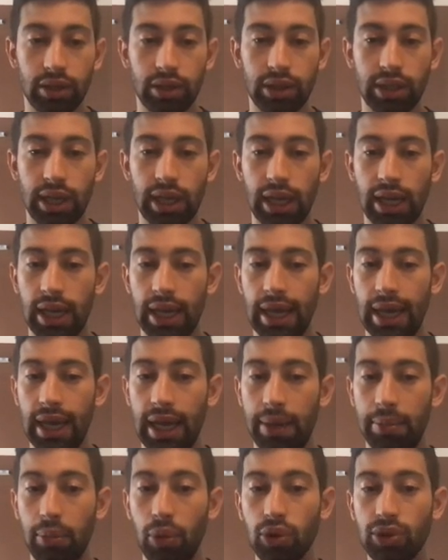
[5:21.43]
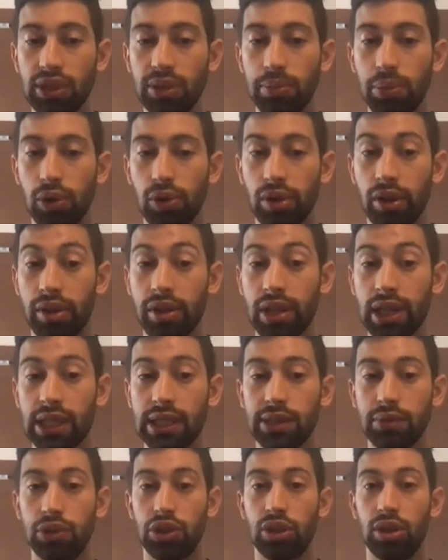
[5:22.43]
the uh, most important
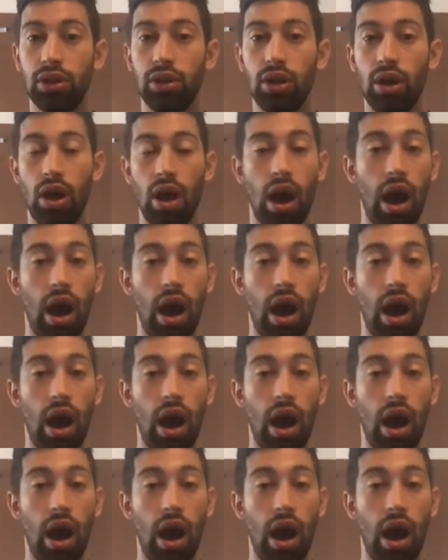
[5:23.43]
things, which are